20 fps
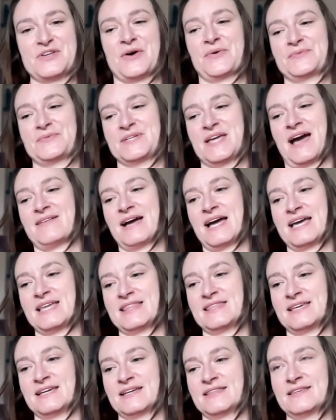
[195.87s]
So yeah,
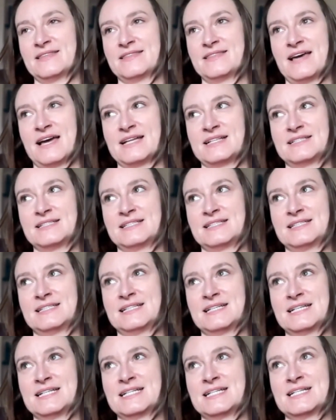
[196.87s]
I think that
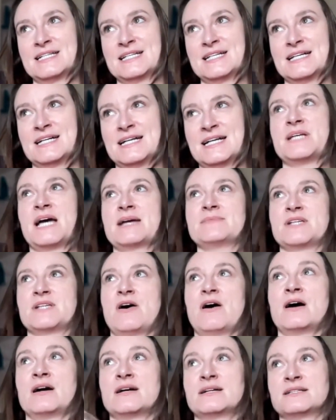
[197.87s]
that's
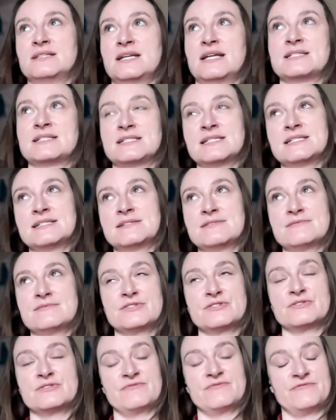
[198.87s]
sometimes a hard
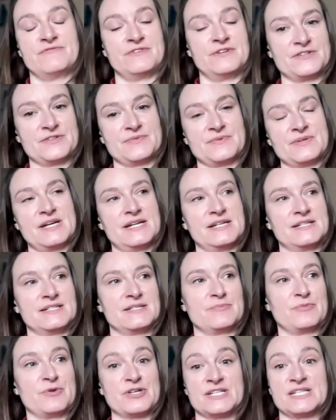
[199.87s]
lesson for
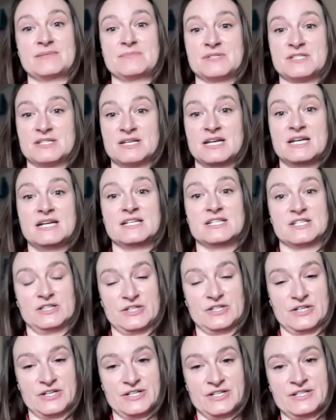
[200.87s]
support teams
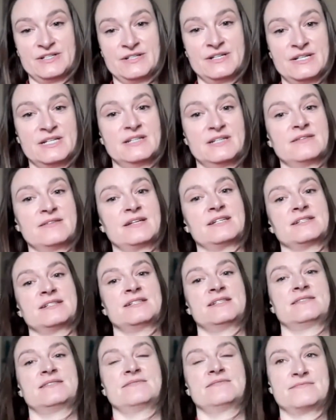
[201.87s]
to learn,
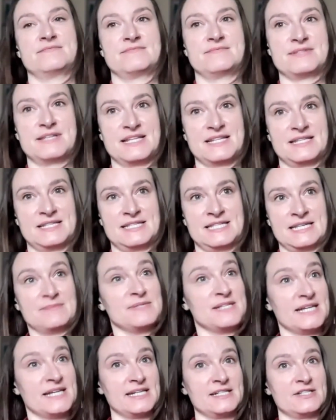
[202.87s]
because it
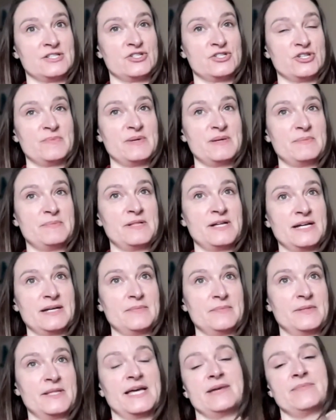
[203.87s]
seems like it should be
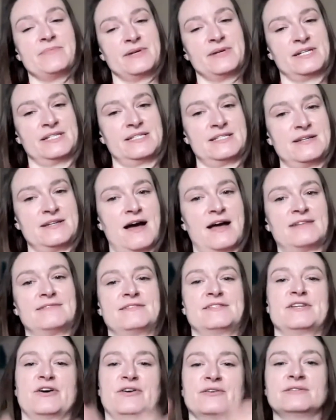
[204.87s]
plug and play, but it's
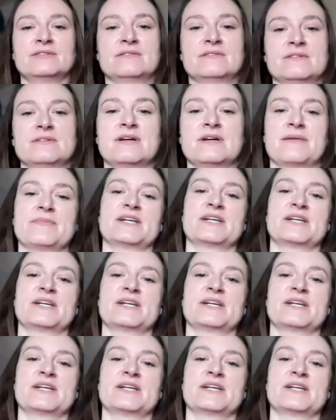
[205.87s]
not. So